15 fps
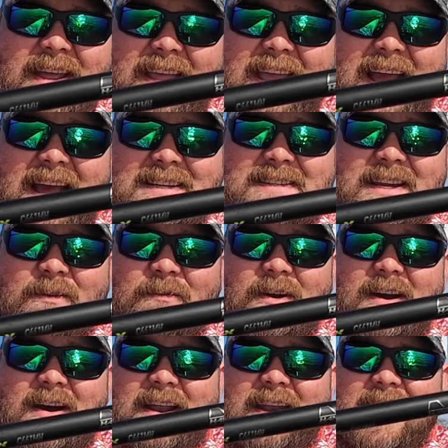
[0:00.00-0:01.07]
casting
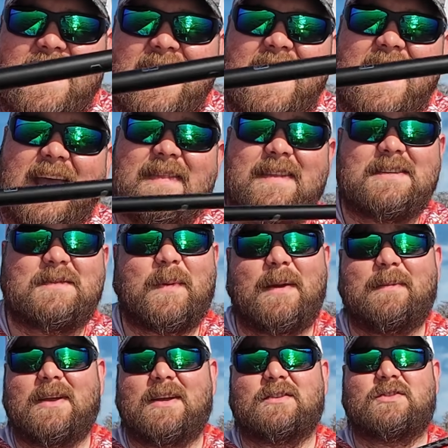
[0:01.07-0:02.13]
rod, and this
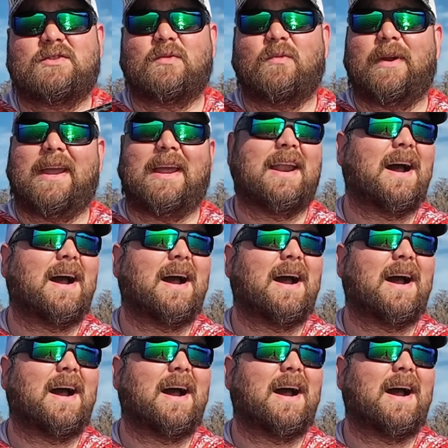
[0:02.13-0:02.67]
baby is sweet.